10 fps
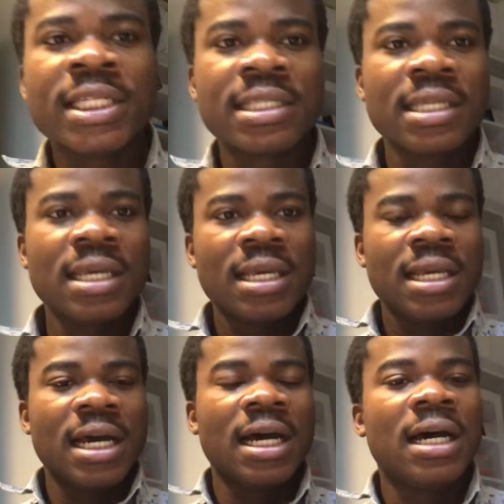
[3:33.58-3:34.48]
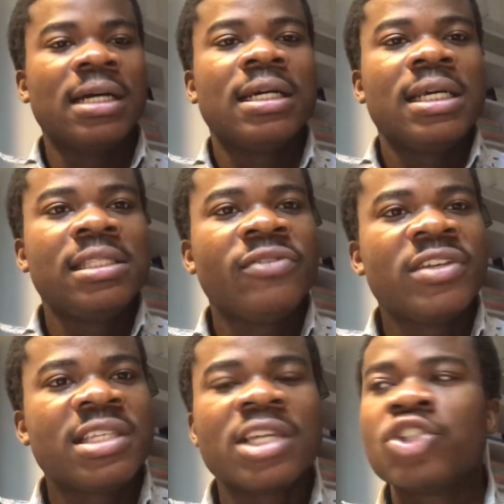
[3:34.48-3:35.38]
with the
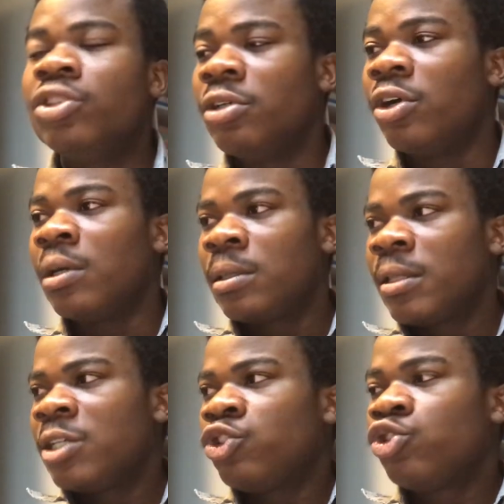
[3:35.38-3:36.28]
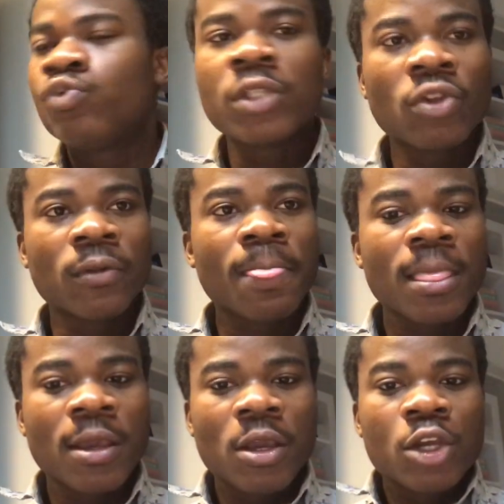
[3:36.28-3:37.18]
investigation or should we not?
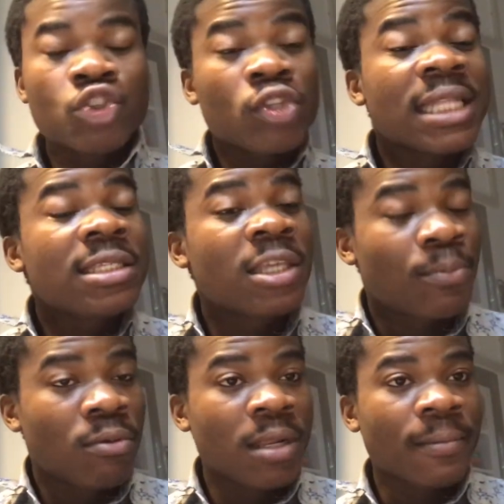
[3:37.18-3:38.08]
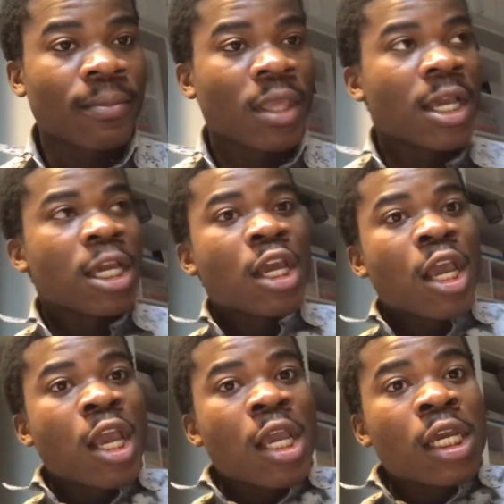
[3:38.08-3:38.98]
So that is the problem.
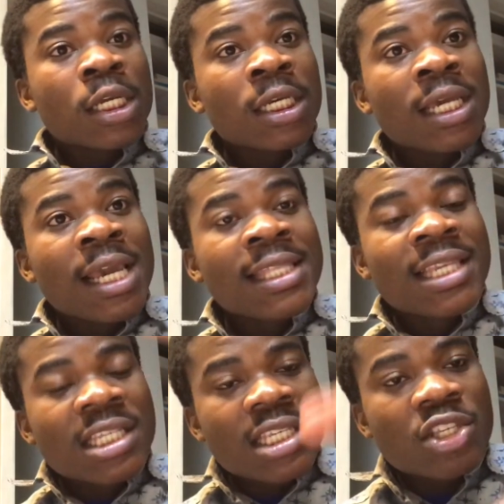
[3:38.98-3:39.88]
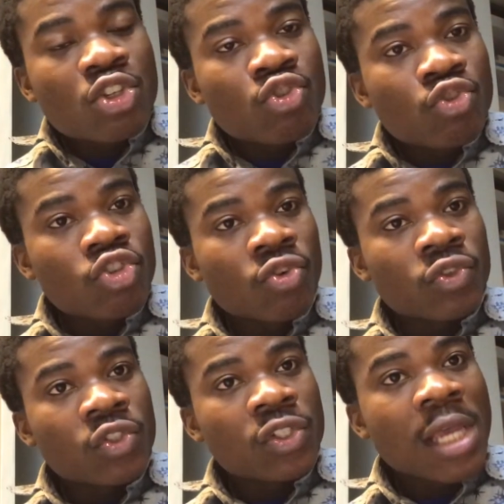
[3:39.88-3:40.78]
These
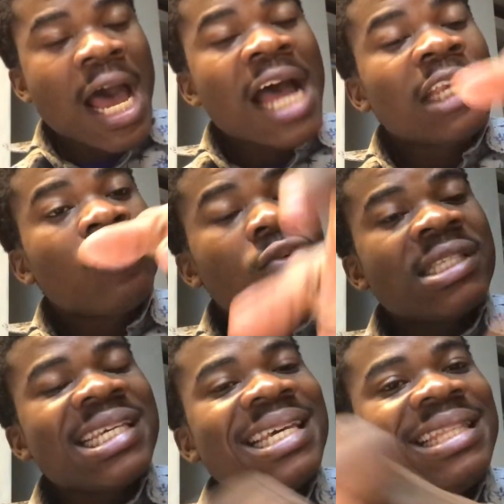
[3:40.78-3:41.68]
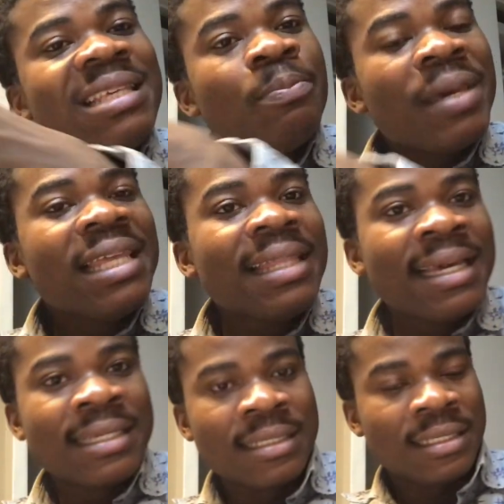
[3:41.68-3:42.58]
institutions are not
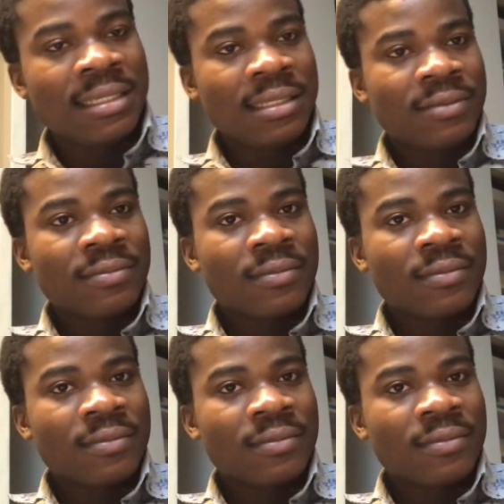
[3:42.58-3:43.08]
independent.